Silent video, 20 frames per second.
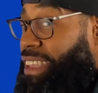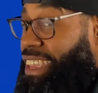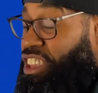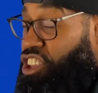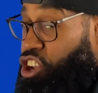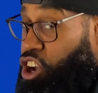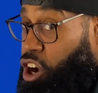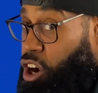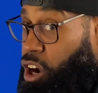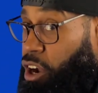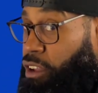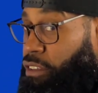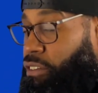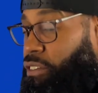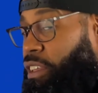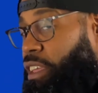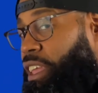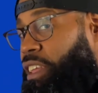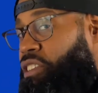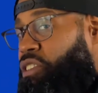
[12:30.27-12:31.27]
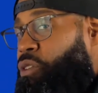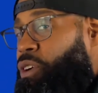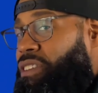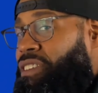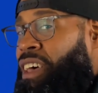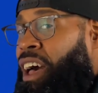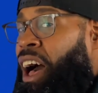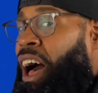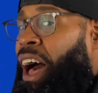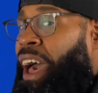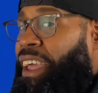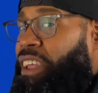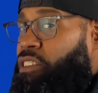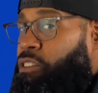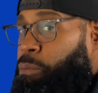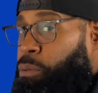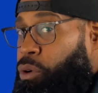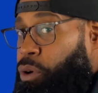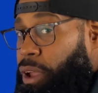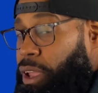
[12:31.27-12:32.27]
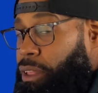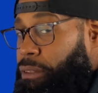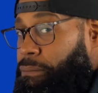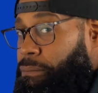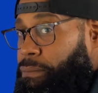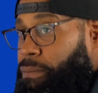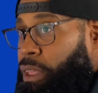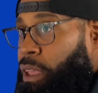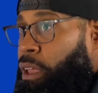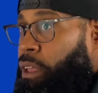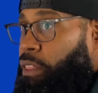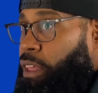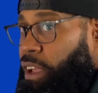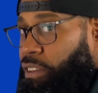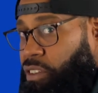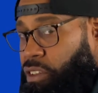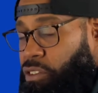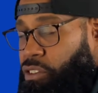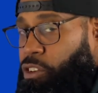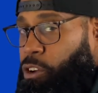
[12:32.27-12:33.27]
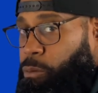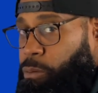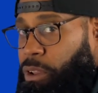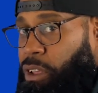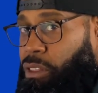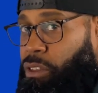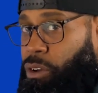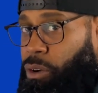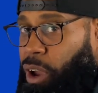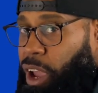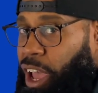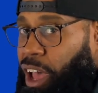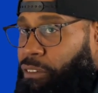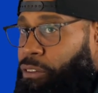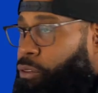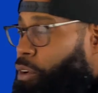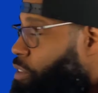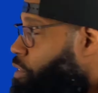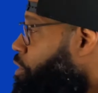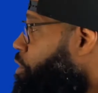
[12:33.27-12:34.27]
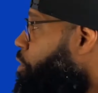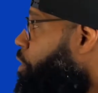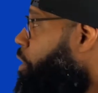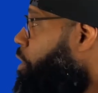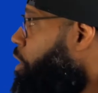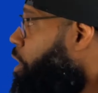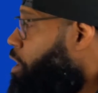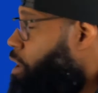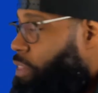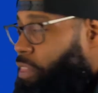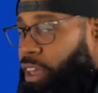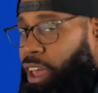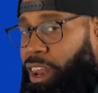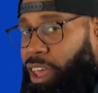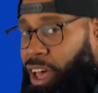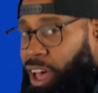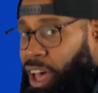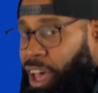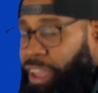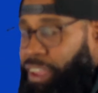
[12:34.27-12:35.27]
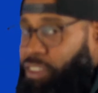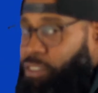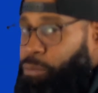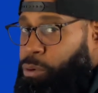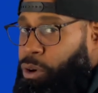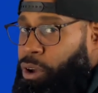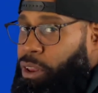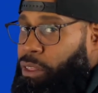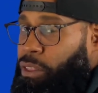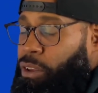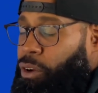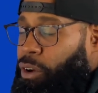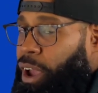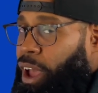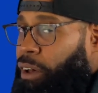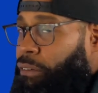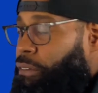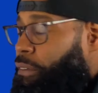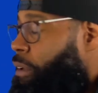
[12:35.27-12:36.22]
yards to get to its highest point. That's interpreting the graph. What's going on at that highest point of the graph?